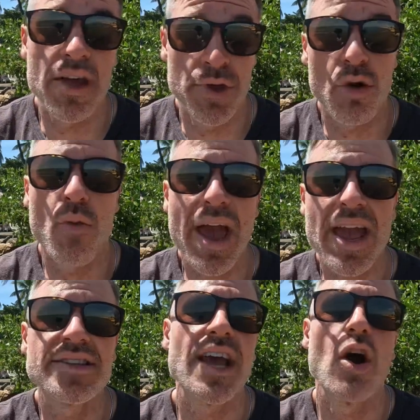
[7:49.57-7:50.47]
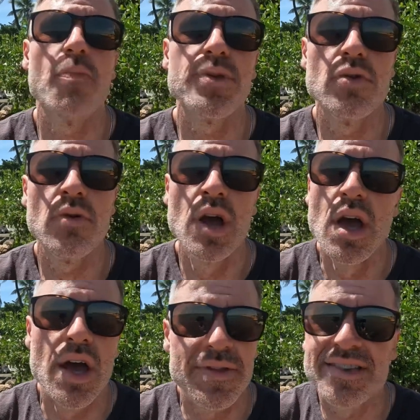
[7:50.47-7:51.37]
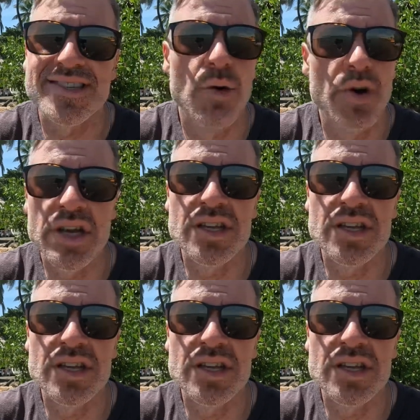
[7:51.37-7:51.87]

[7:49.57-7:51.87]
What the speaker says: their way to help you than someone